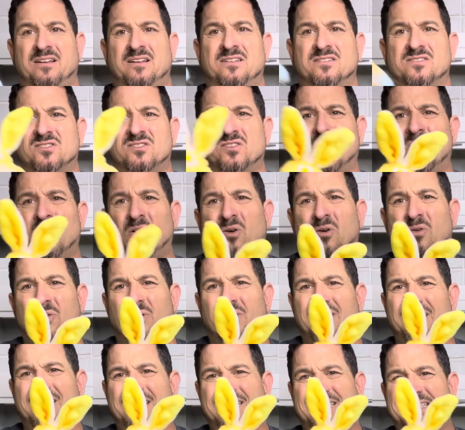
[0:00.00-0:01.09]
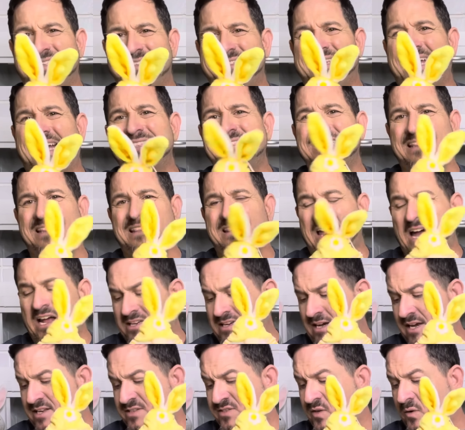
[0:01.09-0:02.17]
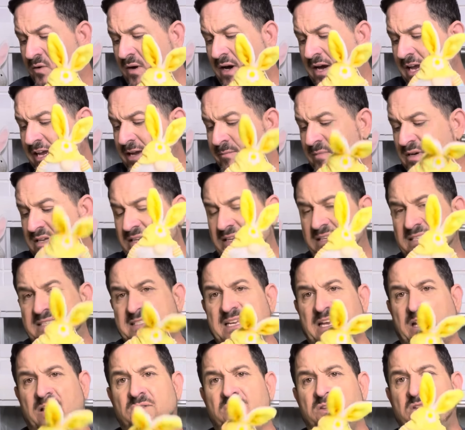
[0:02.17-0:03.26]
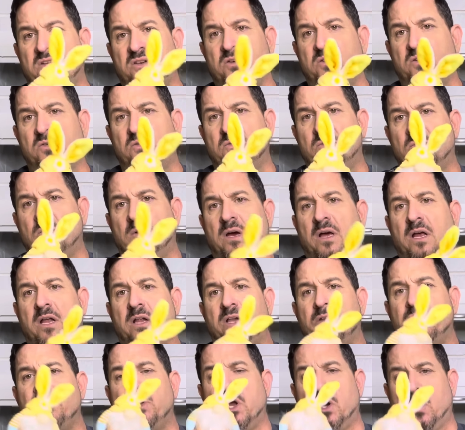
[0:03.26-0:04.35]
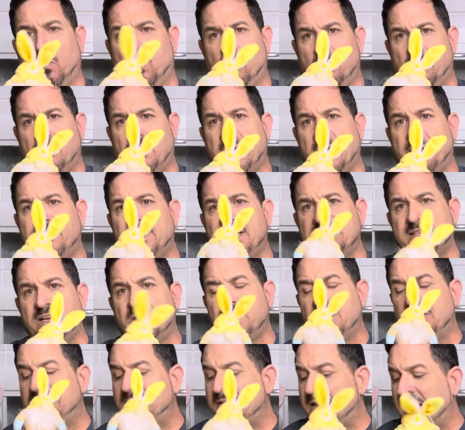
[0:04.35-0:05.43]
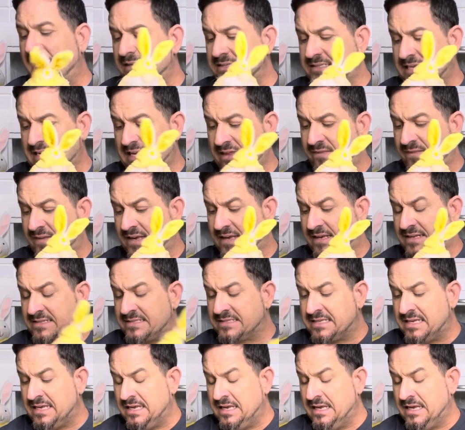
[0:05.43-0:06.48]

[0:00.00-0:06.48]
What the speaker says: So that's a lot, guys. So I am going to tell you no. I'm going to tell you not to get these